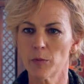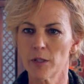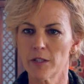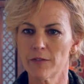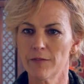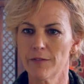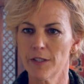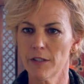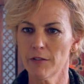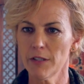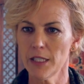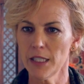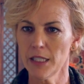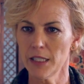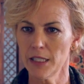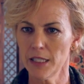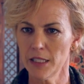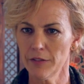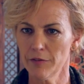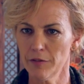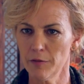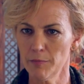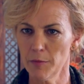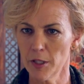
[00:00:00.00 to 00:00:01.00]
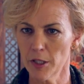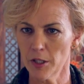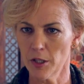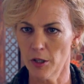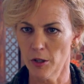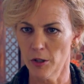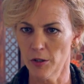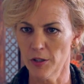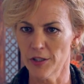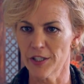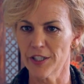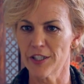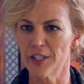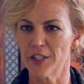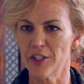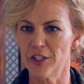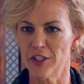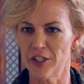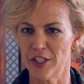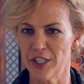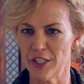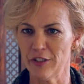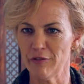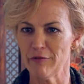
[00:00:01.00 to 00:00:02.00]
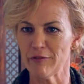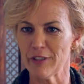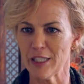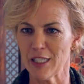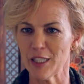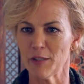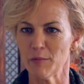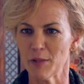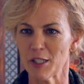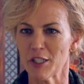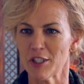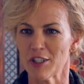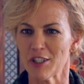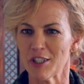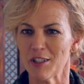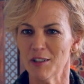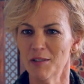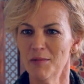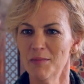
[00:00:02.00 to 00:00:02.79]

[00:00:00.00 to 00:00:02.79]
it was very clear from your calls that you didn't really wish to.